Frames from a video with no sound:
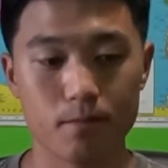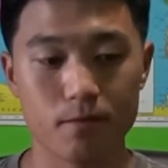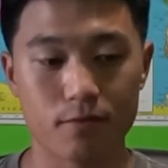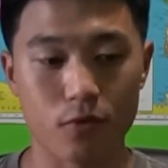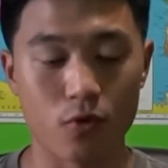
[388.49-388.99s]

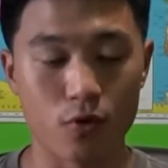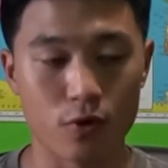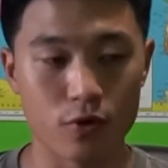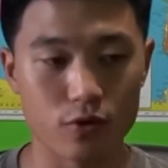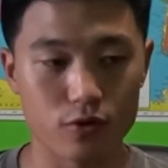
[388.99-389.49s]

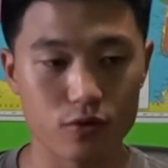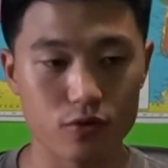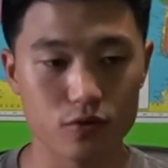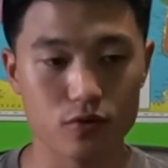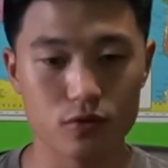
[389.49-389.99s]
for
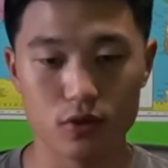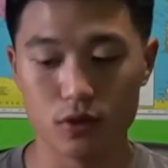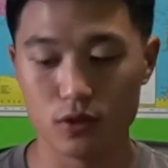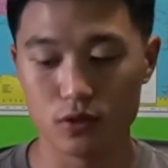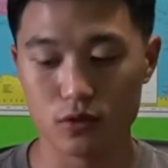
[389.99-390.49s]

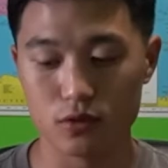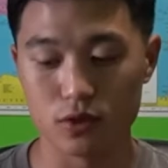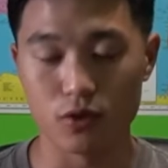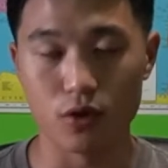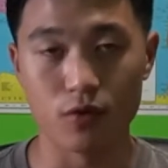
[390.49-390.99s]

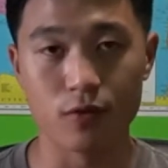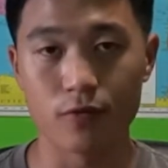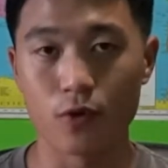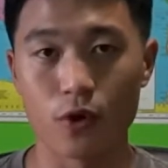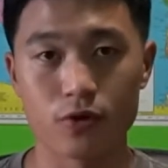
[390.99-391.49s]
over
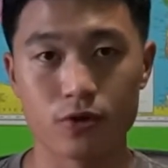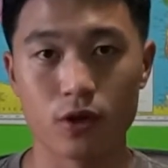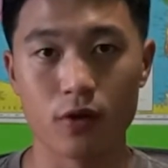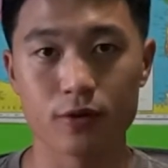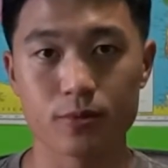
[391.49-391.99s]

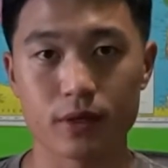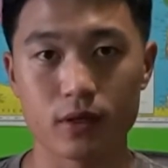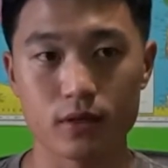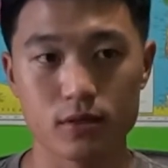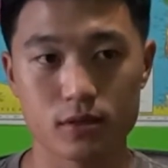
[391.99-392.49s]
$400,
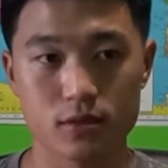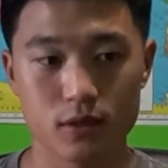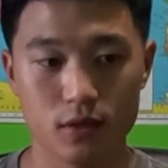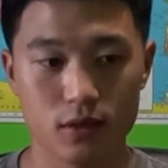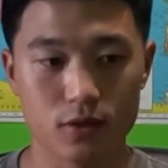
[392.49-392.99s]
because
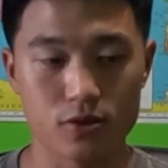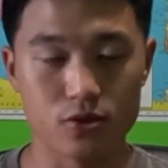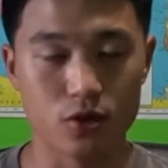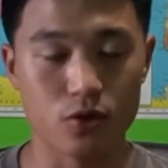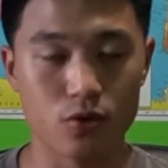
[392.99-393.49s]
there's
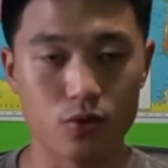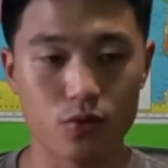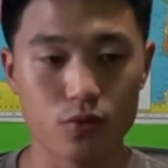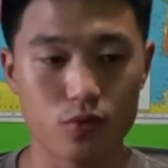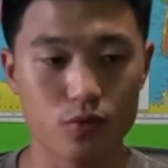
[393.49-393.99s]

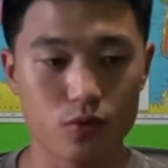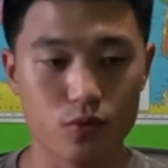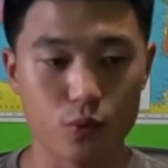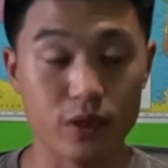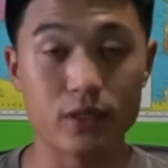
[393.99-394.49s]
no
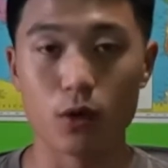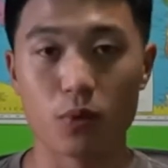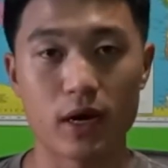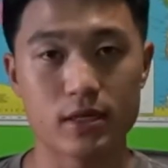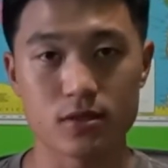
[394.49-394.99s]
retail
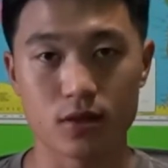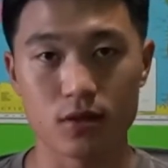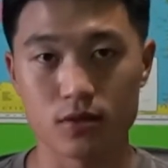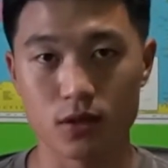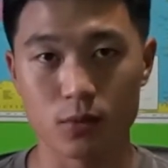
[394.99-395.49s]
prices on
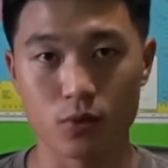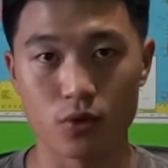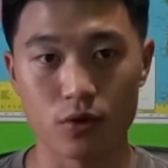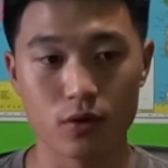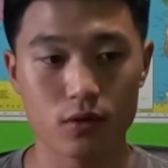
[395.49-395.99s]
these
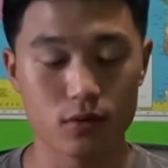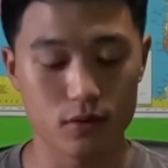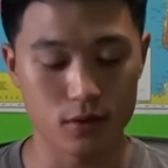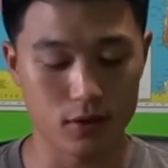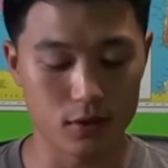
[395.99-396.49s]
anymore.
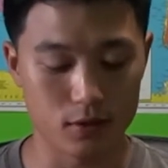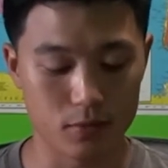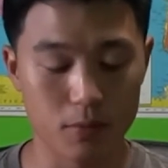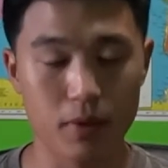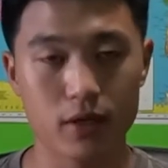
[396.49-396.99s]

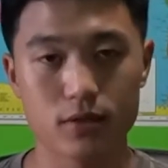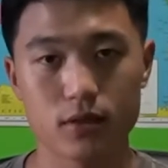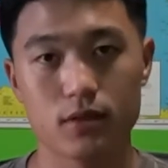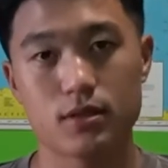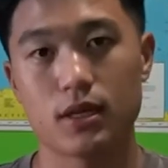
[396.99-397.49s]
Compared
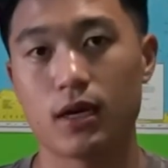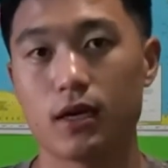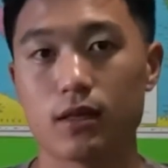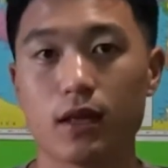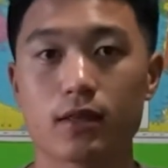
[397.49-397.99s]
to,
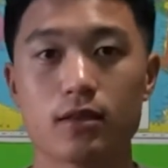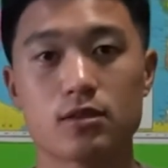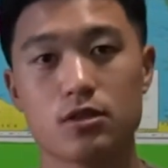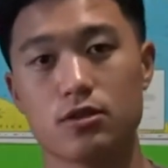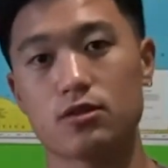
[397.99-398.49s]
say, like
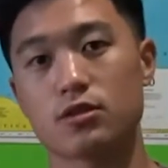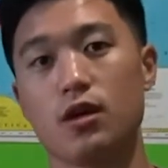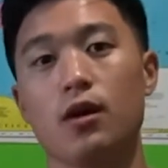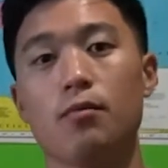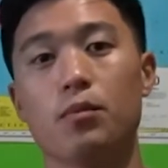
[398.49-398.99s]
this year's
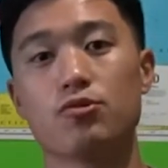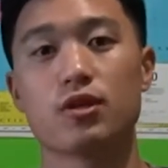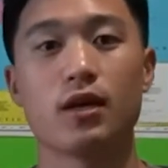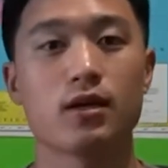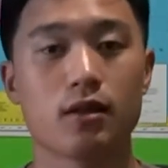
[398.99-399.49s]

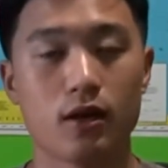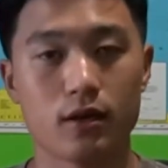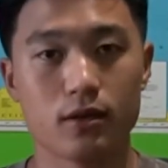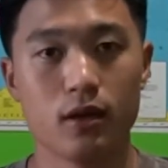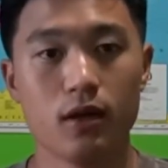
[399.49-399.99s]
Mosaic
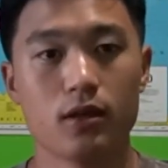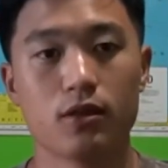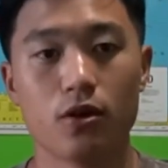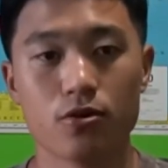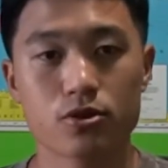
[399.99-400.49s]
line,
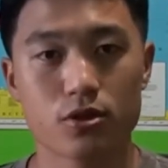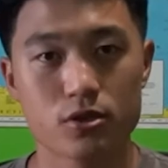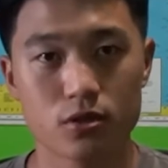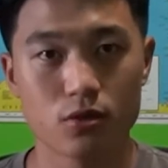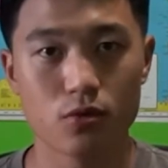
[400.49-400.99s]
those are
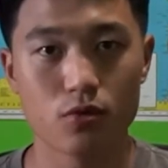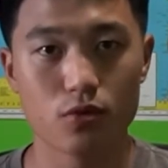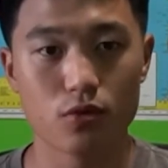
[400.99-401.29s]
still